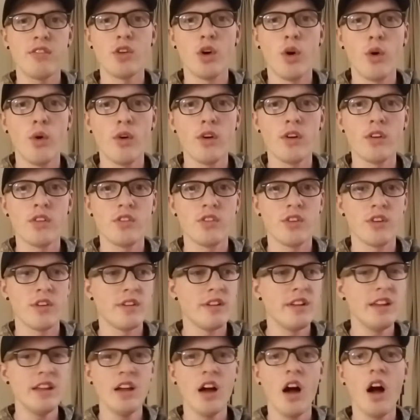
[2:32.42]
Horse or
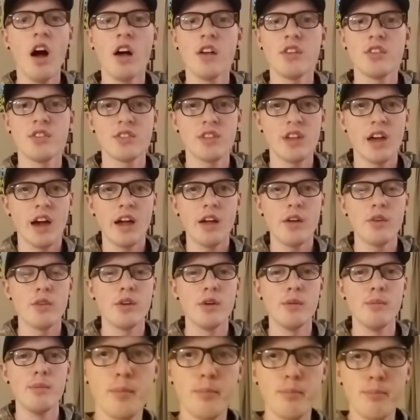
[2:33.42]
Yeehaw
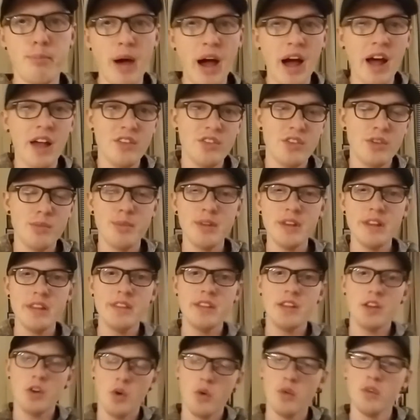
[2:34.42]
Skyrim. Possibly
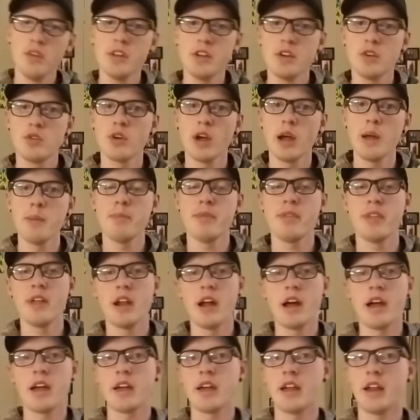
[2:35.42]
the only gripe that
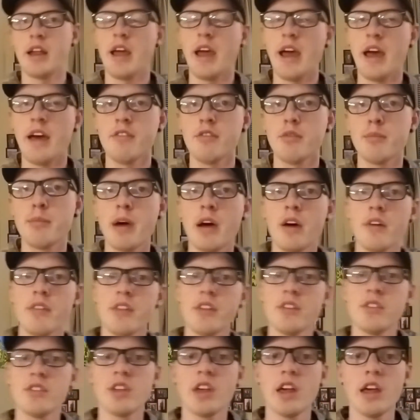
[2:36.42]
I could have about
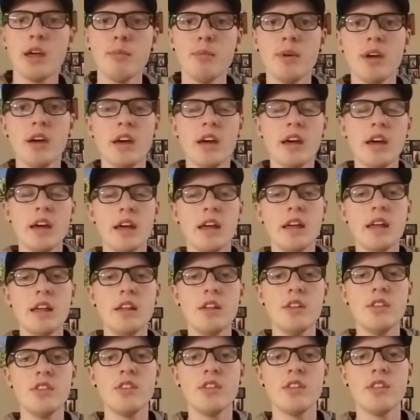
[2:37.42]
this game
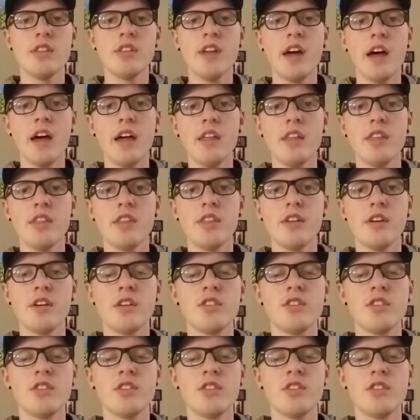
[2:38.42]
is that the